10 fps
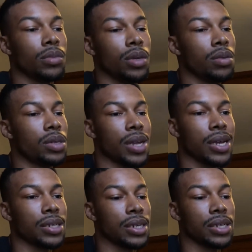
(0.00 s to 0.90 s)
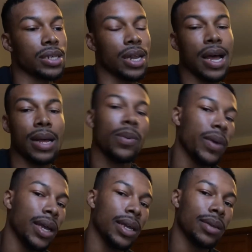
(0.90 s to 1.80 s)
It was, like I said, it's a lot of
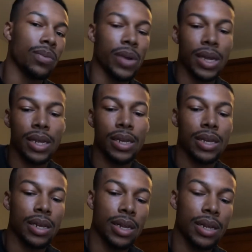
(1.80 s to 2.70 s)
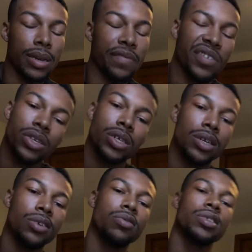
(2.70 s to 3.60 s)
waiting, and then eventually
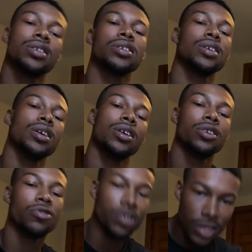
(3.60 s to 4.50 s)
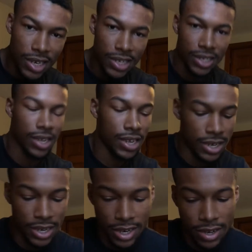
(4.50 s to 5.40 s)
you just get to sign
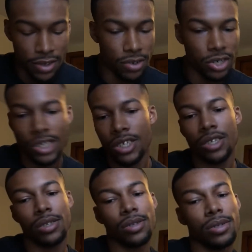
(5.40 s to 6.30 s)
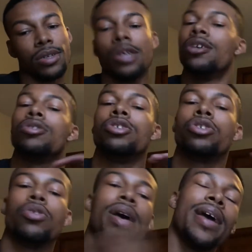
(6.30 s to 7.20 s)
in, and you're just
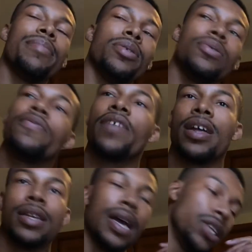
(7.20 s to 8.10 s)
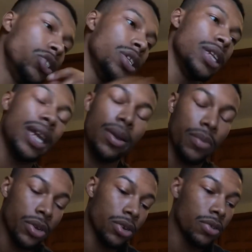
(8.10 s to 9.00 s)
so happy you finally got your date
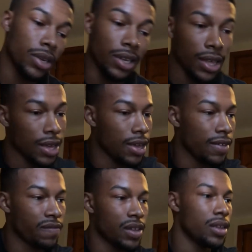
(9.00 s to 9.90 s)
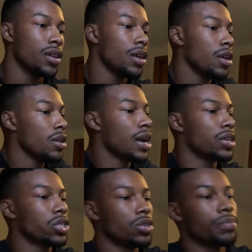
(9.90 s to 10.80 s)
when you're gonna leave, and got
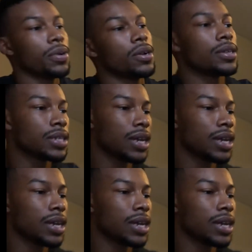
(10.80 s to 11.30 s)
a certain period of